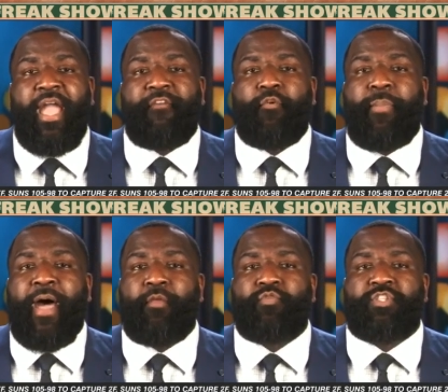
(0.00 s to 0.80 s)

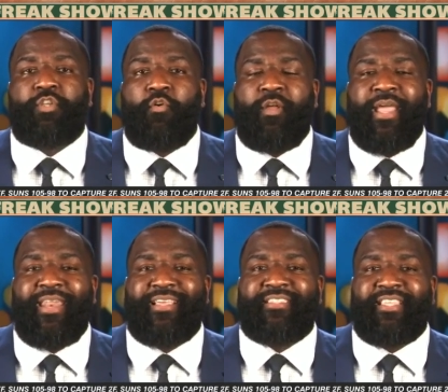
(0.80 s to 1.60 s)
Everybody was doing
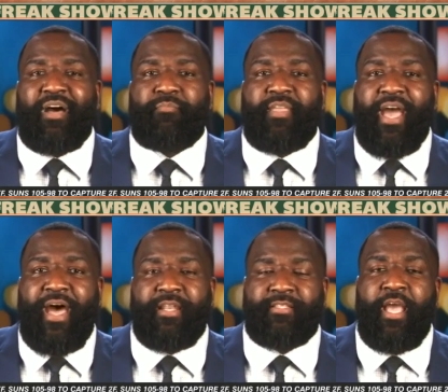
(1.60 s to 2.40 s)
that except
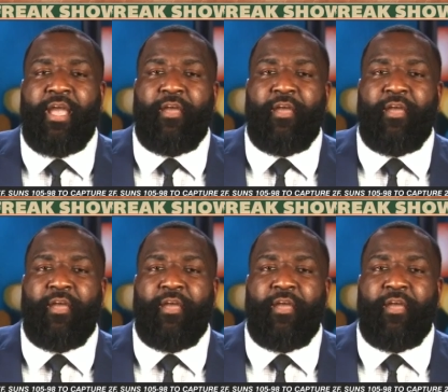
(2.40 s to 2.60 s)
Giannis.